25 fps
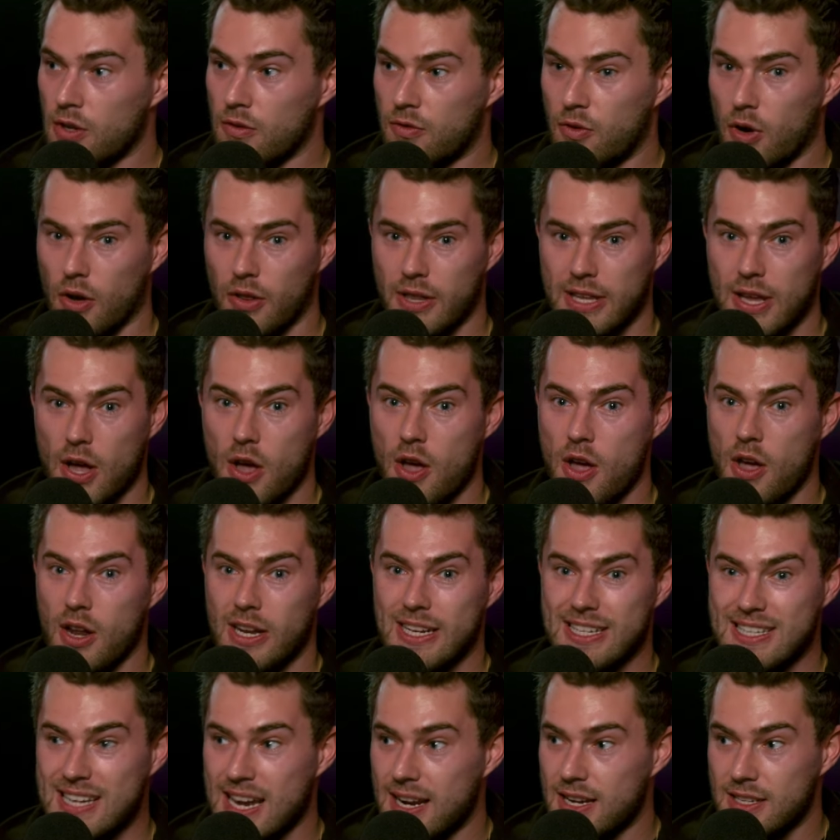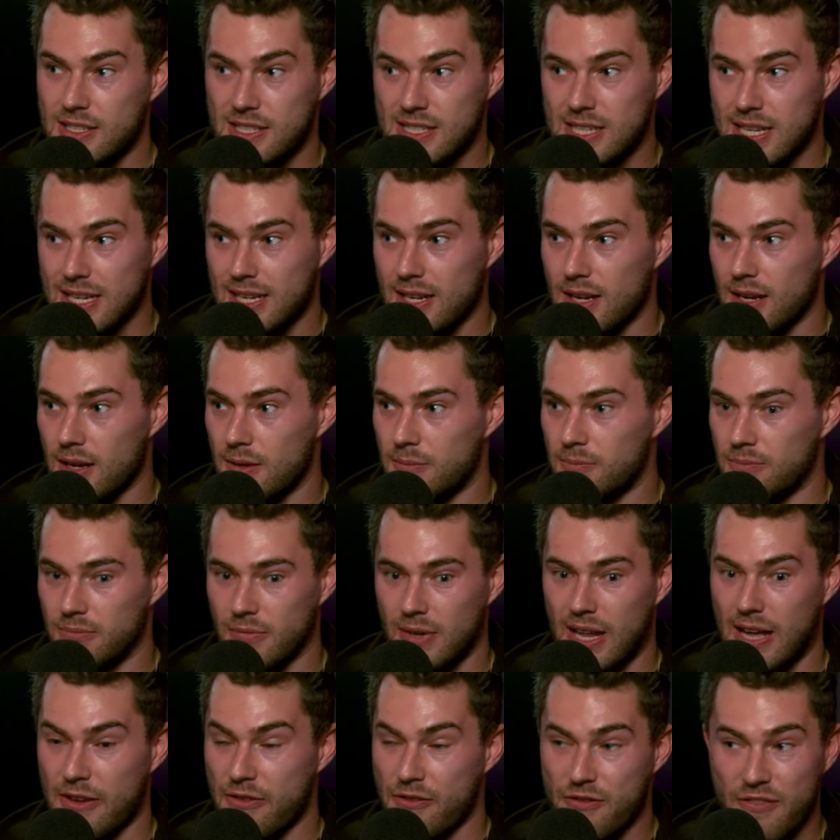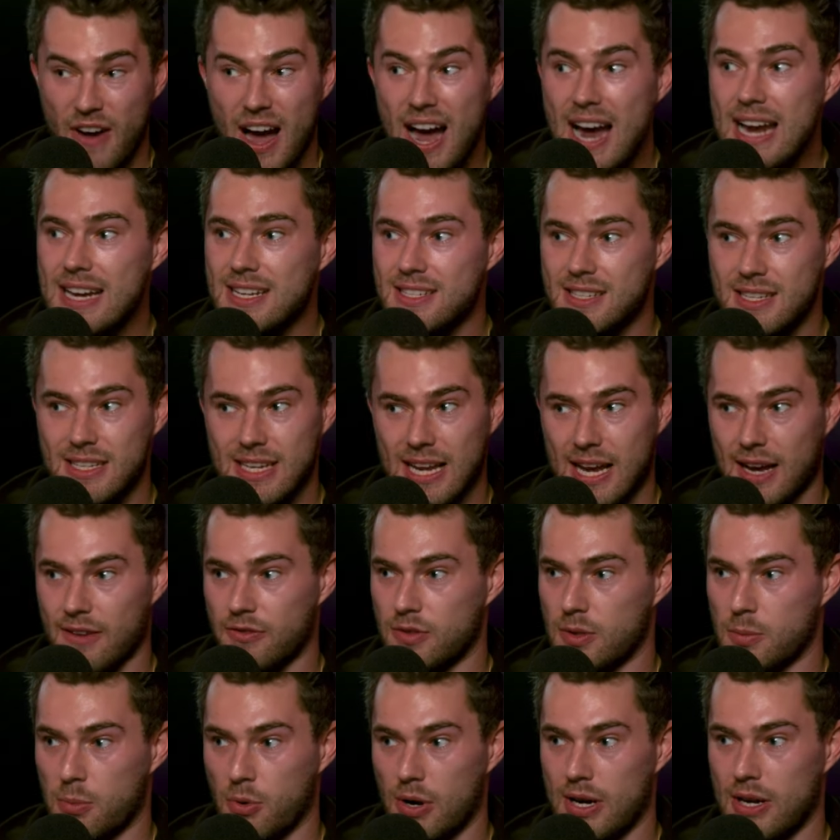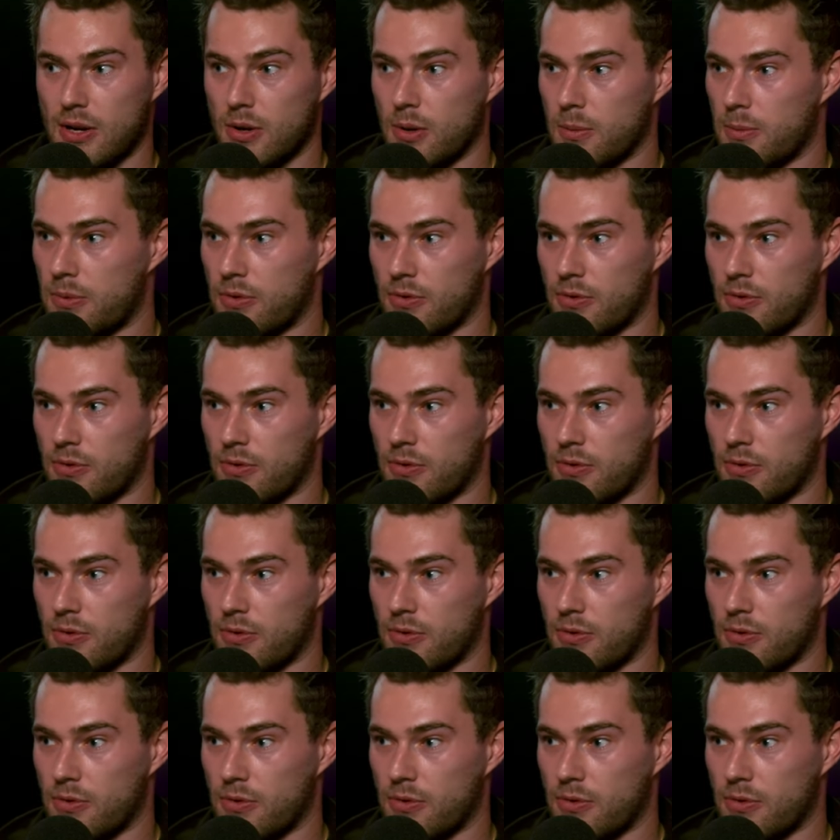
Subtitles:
You've got the early tenancy like fines that you have to break up